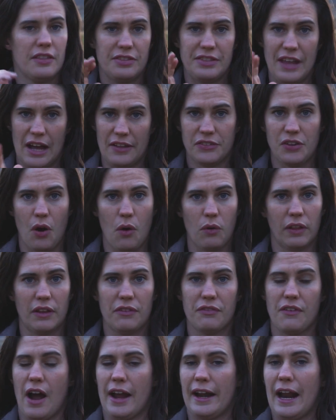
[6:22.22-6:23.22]
That's
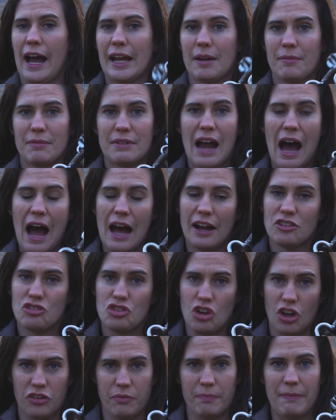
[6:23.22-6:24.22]
totally fine. I am not
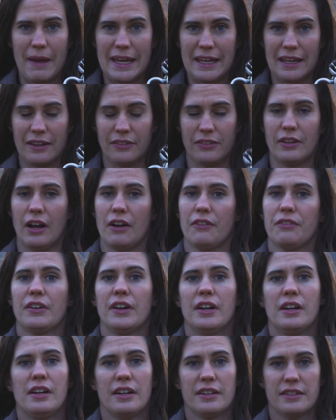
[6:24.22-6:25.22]
just making stuff
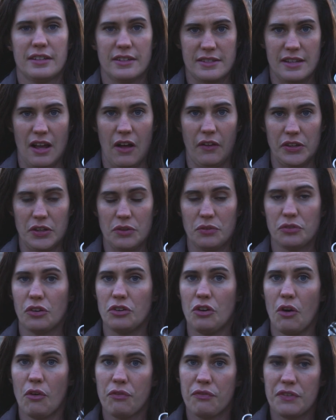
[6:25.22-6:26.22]
to sell you, so
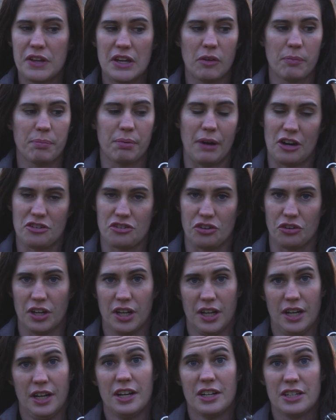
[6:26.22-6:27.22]
don't feel pressured
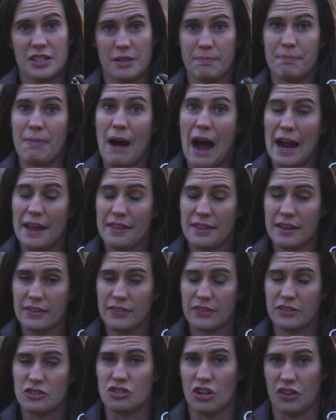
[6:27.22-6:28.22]
to buy
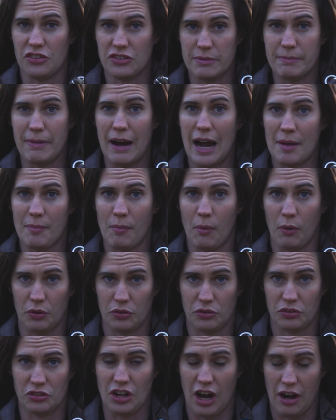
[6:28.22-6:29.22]
this just to buy
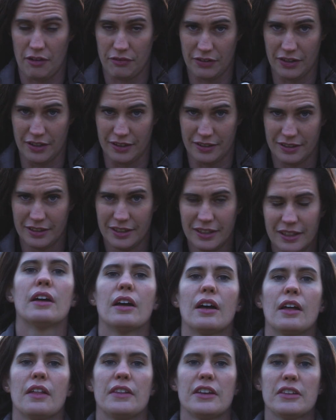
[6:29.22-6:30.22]
more stuff.
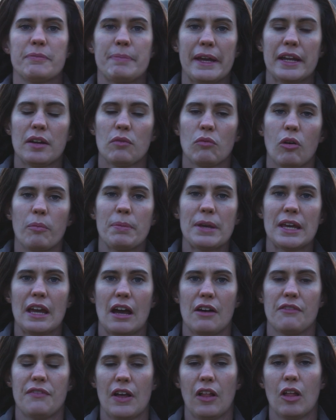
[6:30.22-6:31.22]
This bit will be
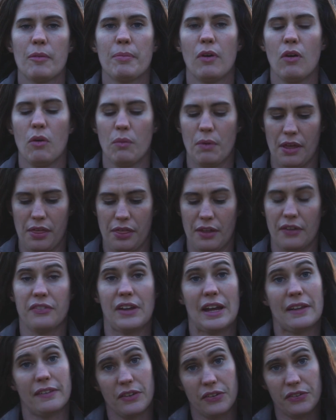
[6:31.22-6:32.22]
available with a
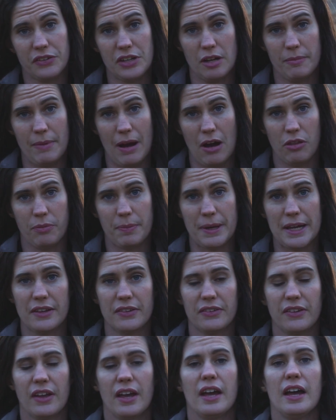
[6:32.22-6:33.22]
stainless steel
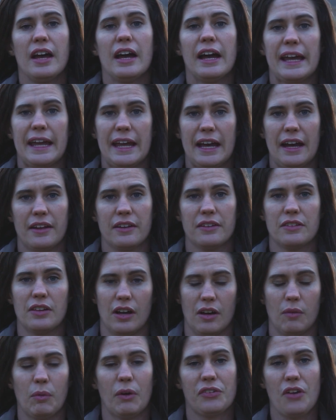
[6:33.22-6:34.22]
mouthpiece and
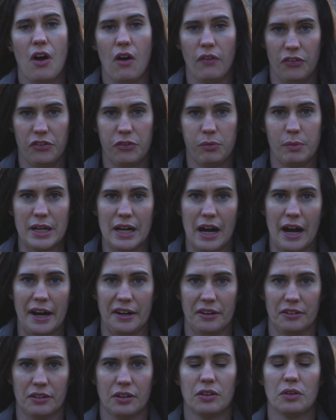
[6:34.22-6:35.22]
what's called a sweet
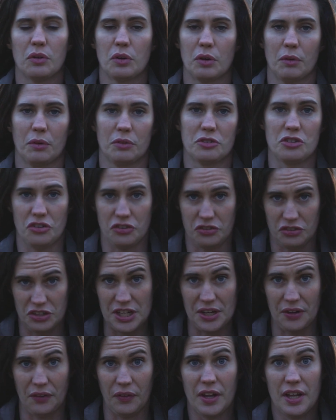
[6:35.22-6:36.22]
iron, or just
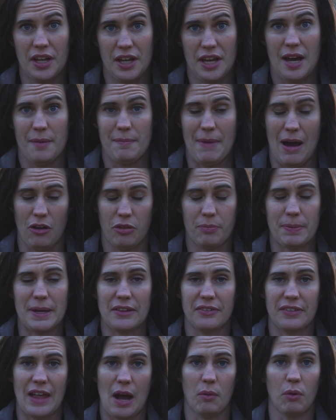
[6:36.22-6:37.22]
steel
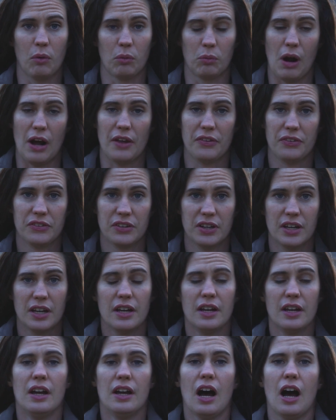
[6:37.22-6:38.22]
mouthpiece that will rust.
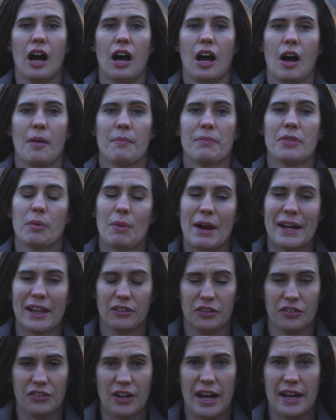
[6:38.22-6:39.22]
The
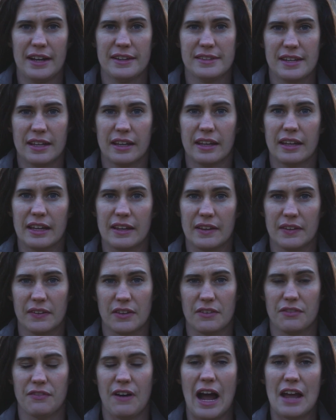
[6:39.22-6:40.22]
regular size is
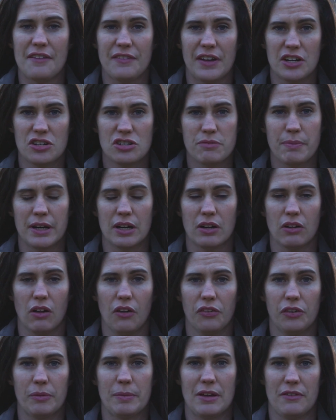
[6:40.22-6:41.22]
the 5-inch, but it'll
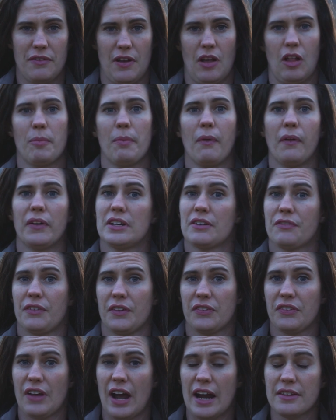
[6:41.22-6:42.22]
also be available in
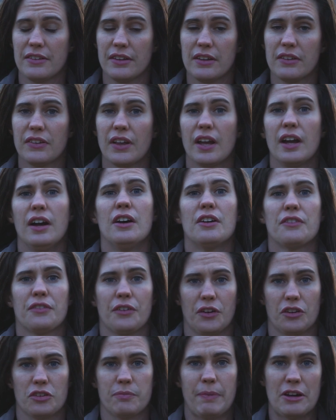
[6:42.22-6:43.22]
different sizes
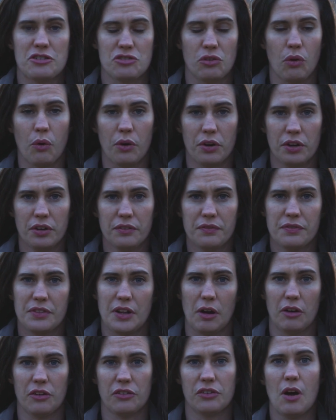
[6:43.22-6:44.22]
for a special order.
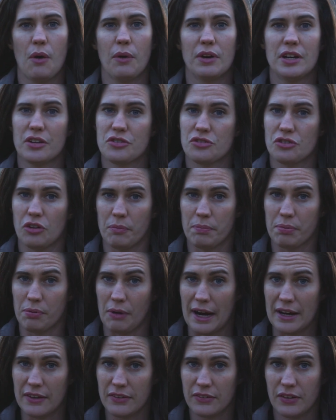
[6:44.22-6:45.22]
There is no additional
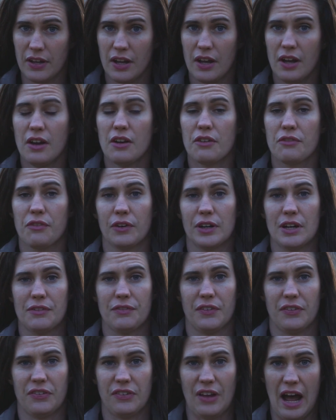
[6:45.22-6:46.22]
price for a
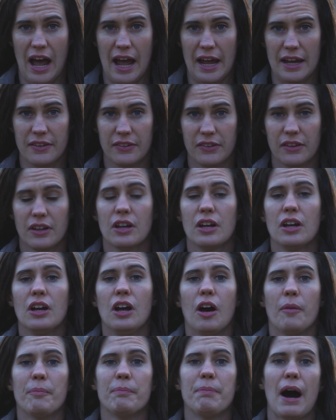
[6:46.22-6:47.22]
different size,
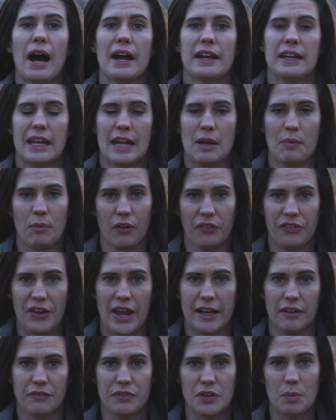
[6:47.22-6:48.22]
but it will
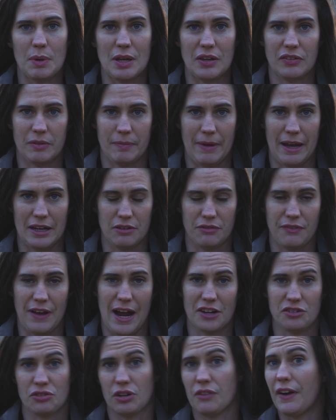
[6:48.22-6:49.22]
take a few weeks to
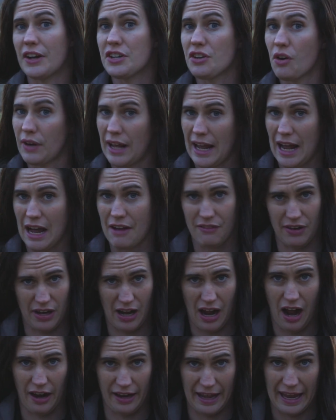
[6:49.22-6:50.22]
manufacture if I don't have it
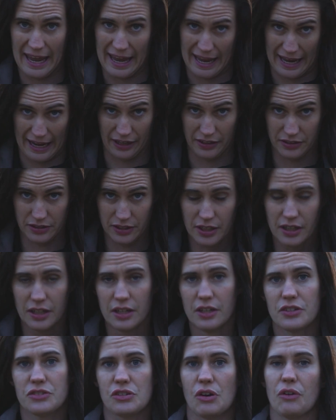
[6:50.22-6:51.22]
on hand.
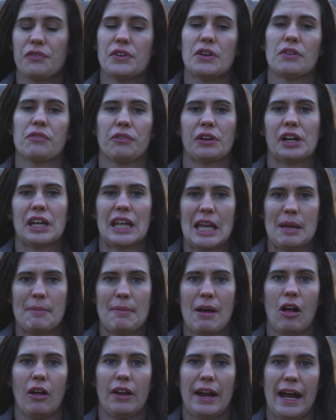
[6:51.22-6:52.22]
So feel free to
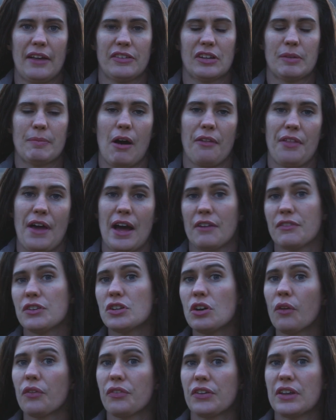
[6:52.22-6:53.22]
email and ask about that if
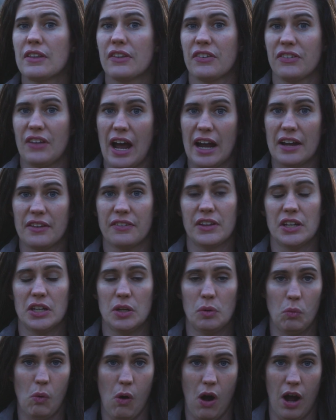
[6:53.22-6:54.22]
you don't see the size that
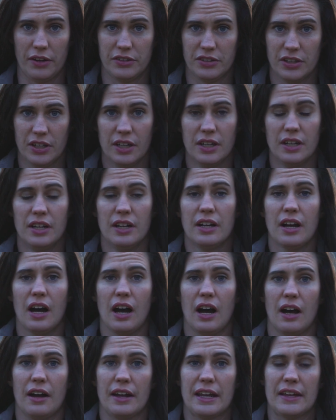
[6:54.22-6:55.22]
you want
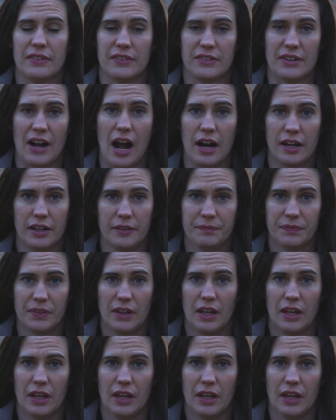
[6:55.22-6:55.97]
in stock.